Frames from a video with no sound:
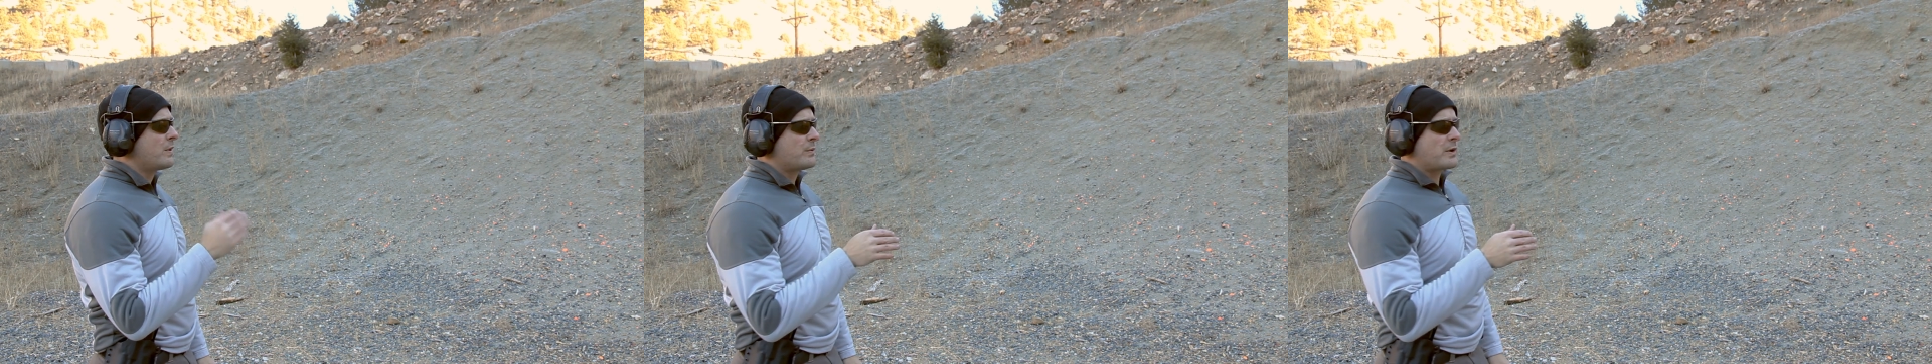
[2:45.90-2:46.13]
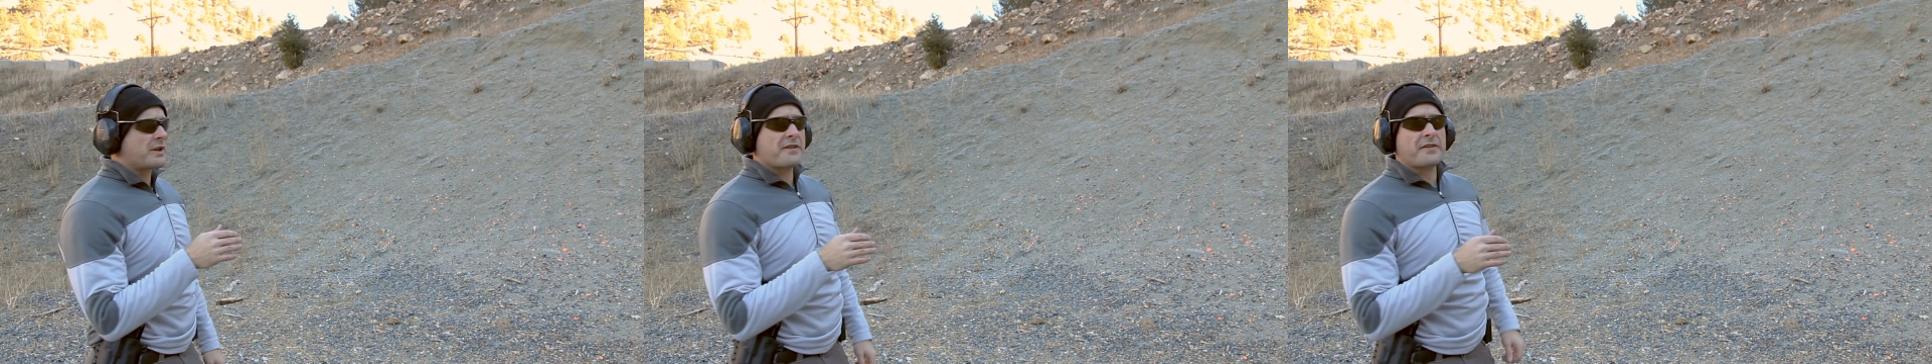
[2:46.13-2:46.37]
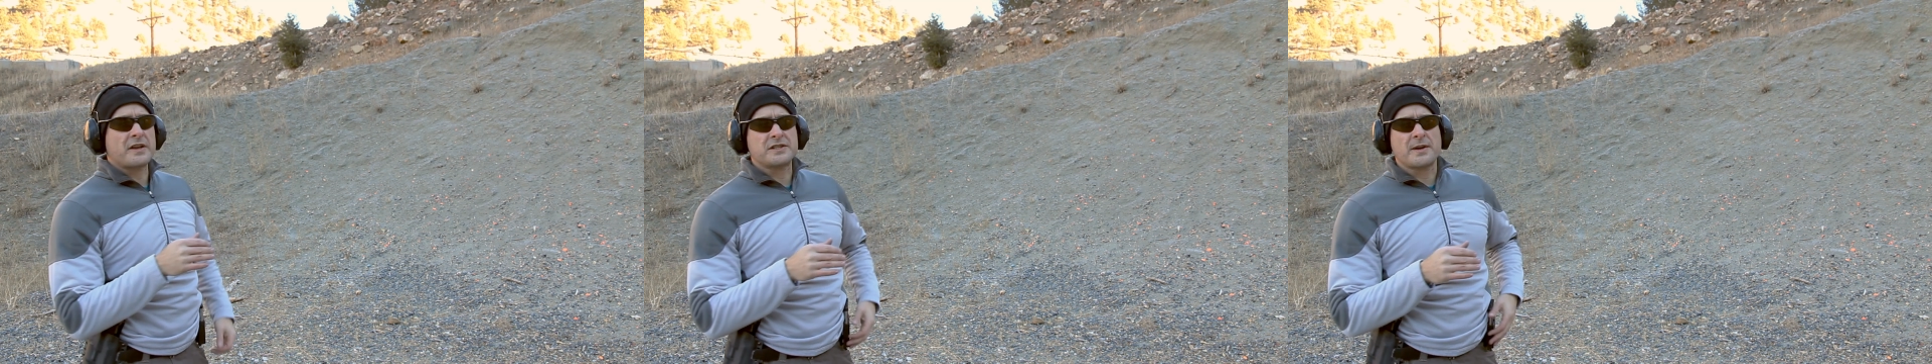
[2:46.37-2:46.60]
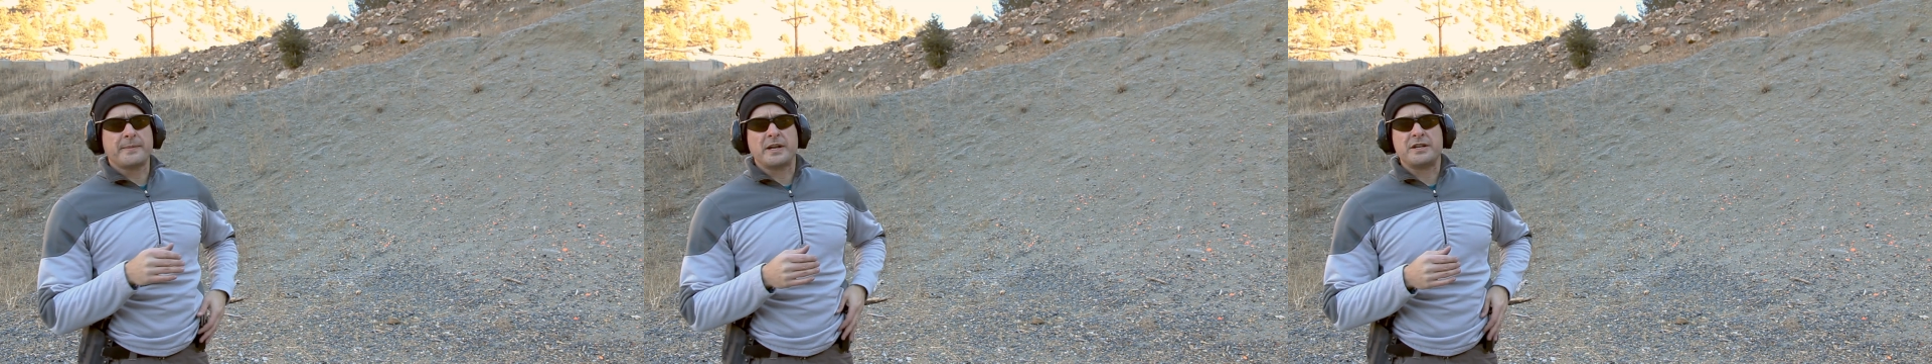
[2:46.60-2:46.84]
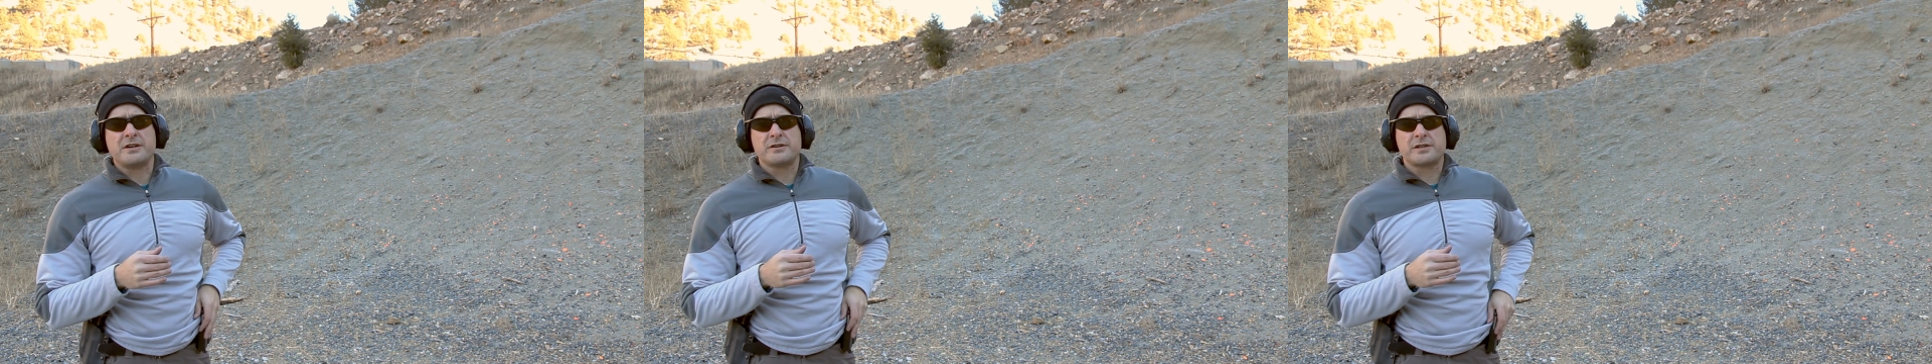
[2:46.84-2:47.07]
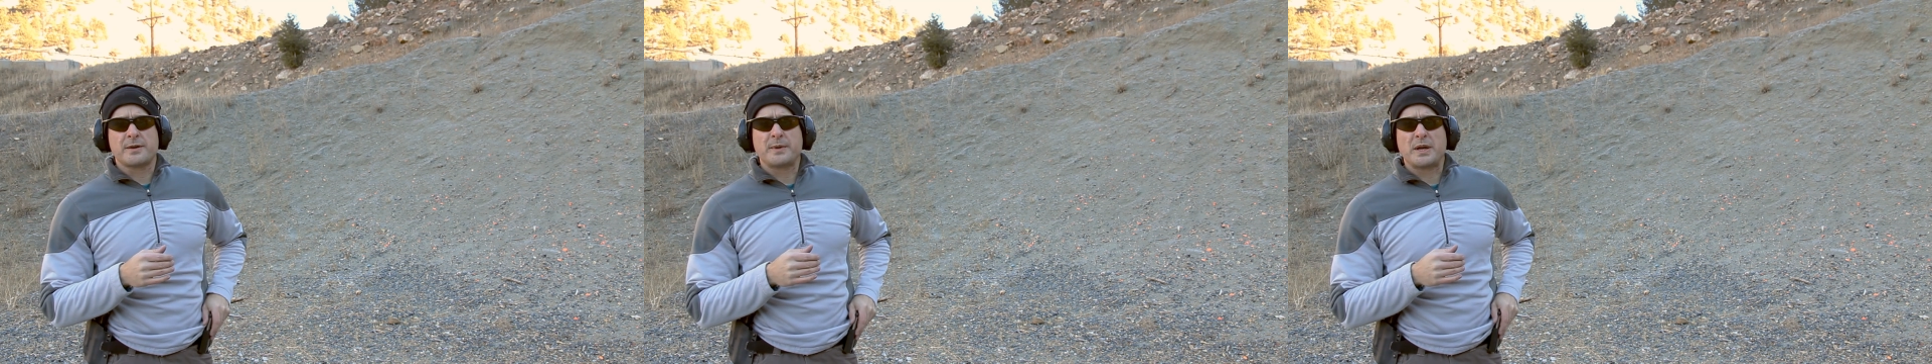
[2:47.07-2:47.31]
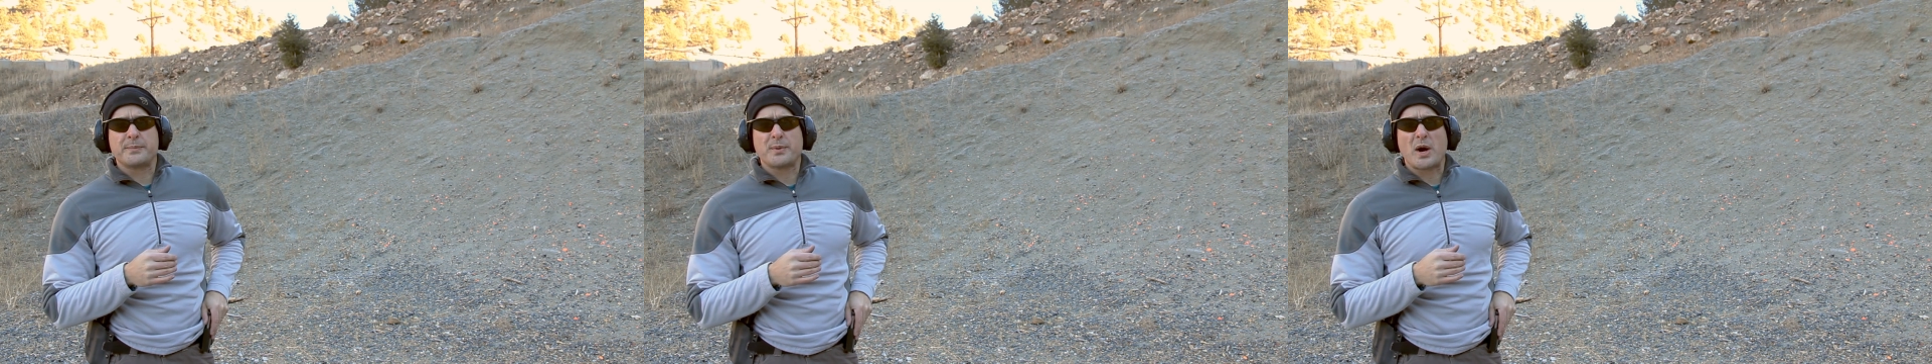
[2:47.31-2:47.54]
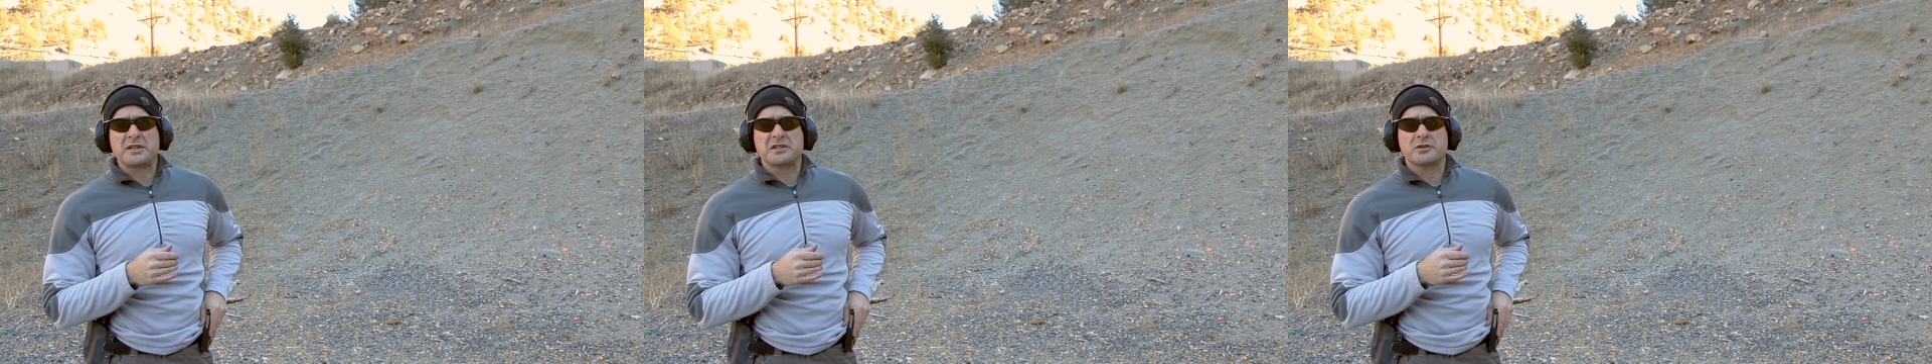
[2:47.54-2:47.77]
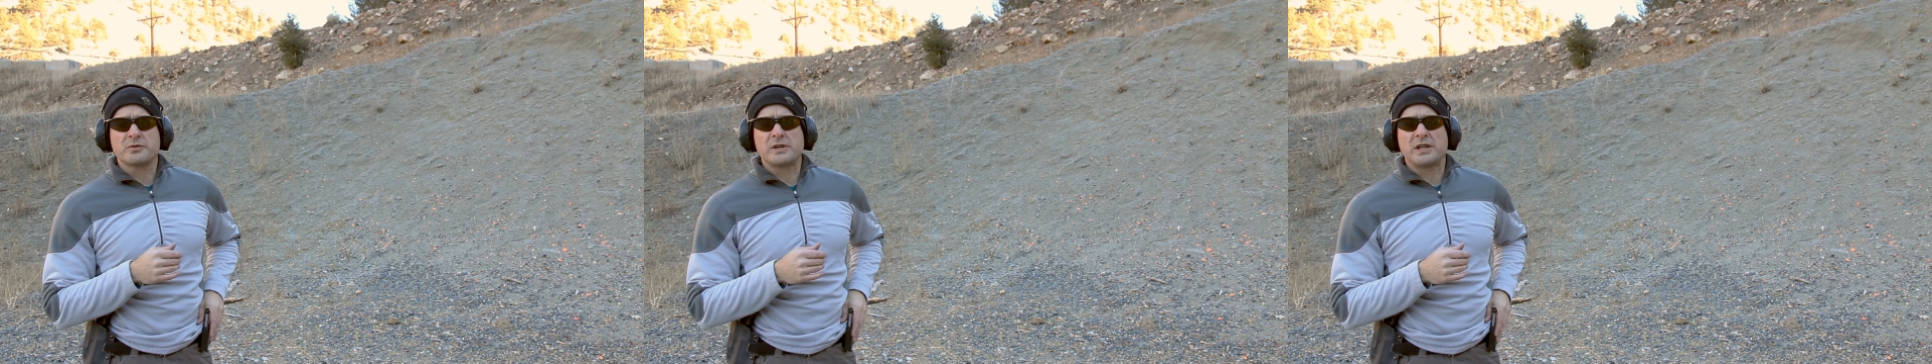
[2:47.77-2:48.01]
One of the things I'm going to do is I'm going to
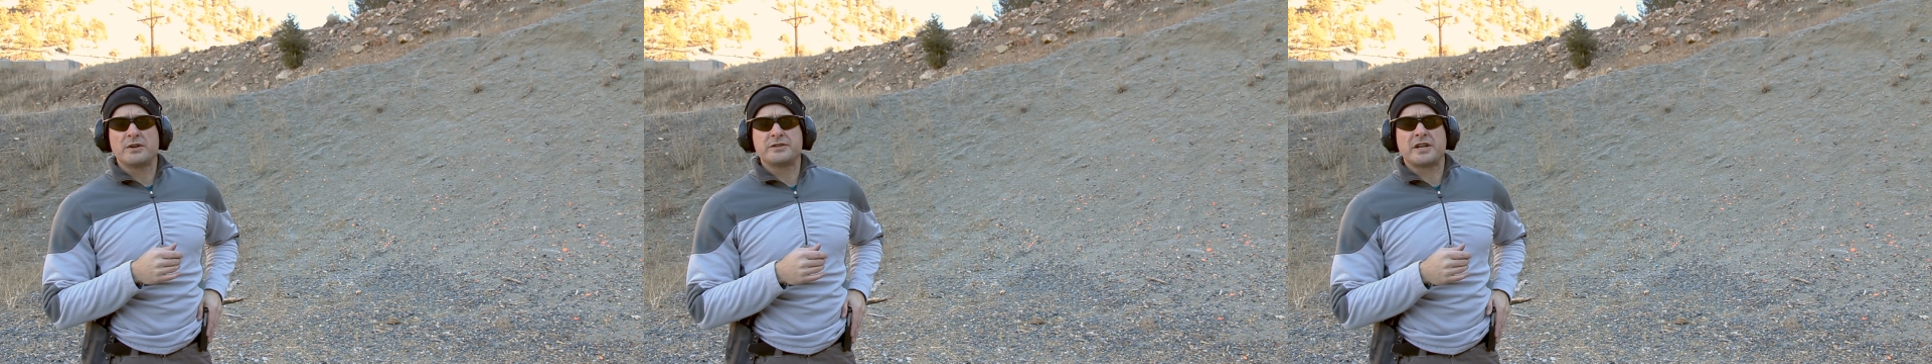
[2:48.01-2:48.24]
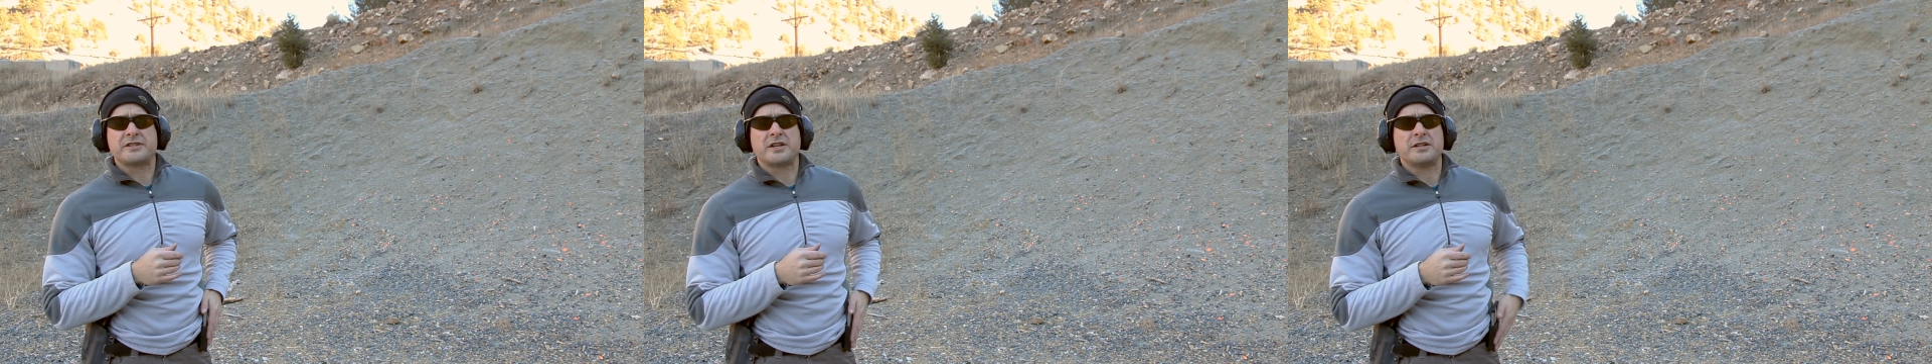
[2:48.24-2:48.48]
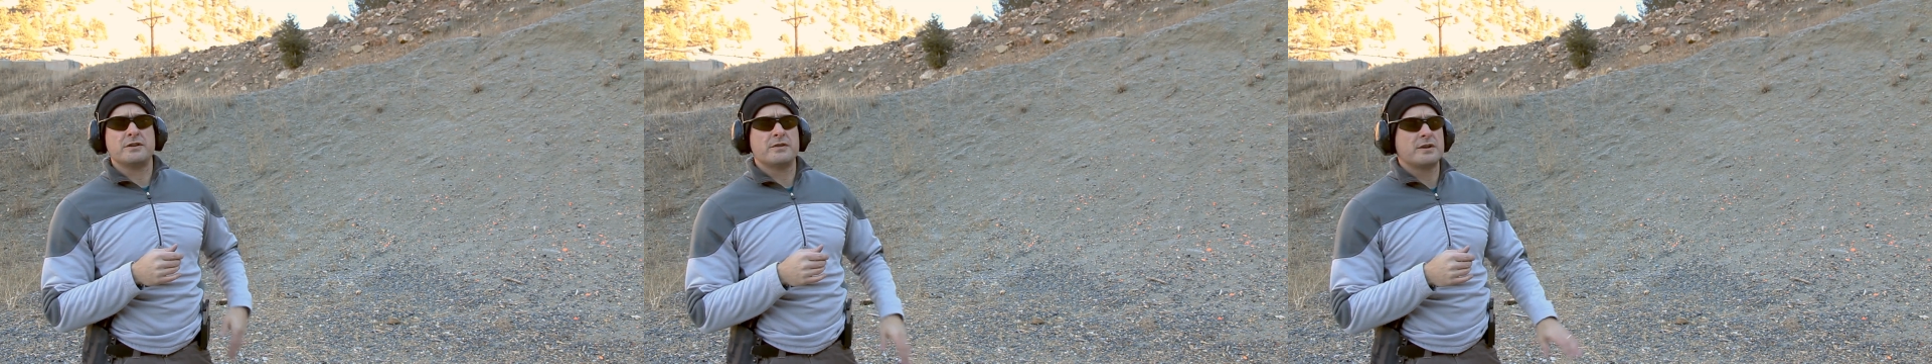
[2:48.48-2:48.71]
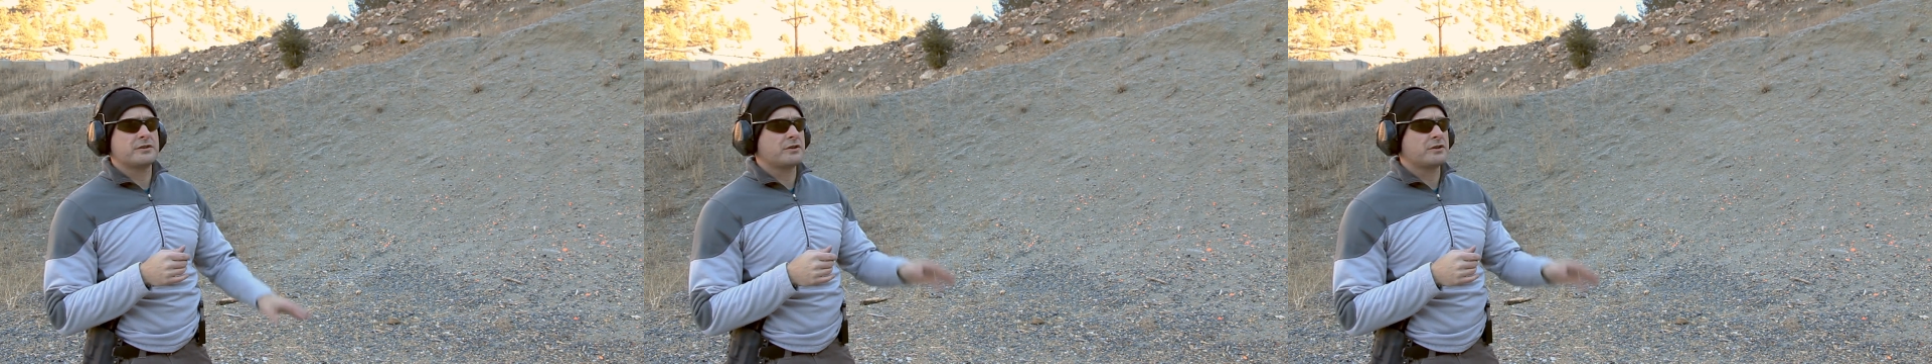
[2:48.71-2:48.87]
practice reloads as I do it,